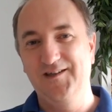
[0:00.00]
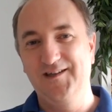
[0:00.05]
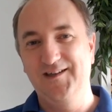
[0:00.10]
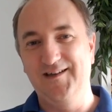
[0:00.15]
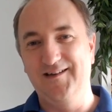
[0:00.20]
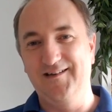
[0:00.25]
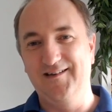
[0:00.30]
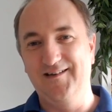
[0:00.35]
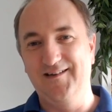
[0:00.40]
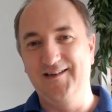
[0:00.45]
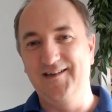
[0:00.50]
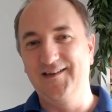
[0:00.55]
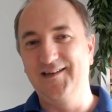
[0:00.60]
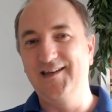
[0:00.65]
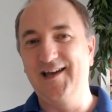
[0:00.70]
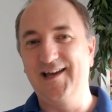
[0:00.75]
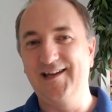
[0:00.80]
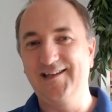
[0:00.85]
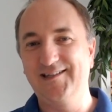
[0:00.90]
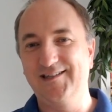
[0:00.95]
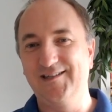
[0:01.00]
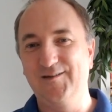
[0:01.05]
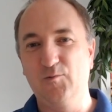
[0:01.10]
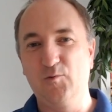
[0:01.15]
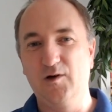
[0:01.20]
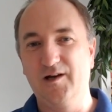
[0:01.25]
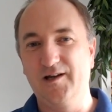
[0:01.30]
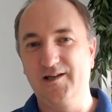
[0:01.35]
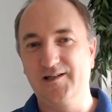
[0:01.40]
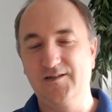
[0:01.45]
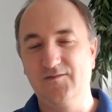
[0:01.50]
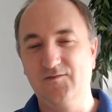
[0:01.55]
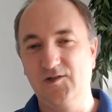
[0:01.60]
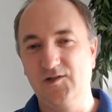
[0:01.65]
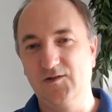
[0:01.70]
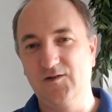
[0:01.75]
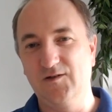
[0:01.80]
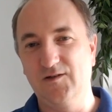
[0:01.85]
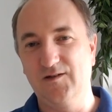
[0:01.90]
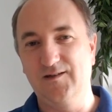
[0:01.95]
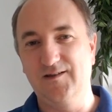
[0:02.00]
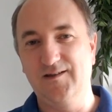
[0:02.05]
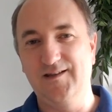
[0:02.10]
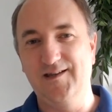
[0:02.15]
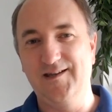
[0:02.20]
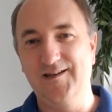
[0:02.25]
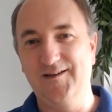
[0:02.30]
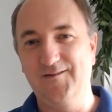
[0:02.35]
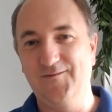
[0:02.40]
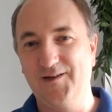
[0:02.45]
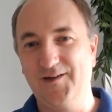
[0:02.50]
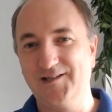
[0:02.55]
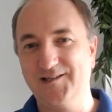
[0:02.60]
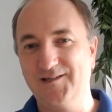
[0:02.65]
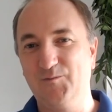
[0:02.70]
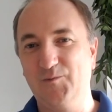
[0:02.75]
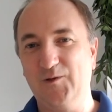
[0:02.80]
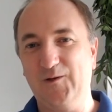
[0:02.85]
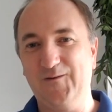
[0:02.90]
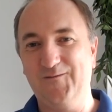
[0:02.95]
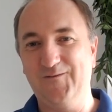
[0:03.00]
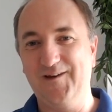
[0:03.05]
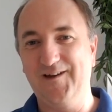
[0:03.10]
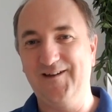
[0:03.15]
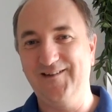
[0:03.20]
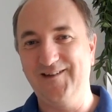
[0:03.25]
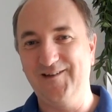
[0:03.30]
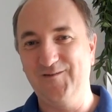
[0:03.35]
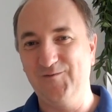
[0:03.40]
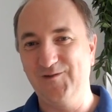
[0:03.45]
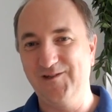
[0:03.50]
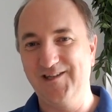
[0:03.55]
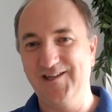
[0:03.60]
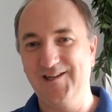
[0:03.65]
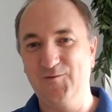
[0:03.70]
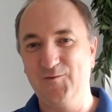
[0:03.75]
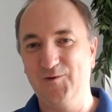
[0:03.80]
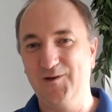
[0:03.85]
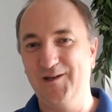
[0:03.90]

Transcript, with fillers: Uh, yes, it works if you do it in a linear fashion, but I found it was equally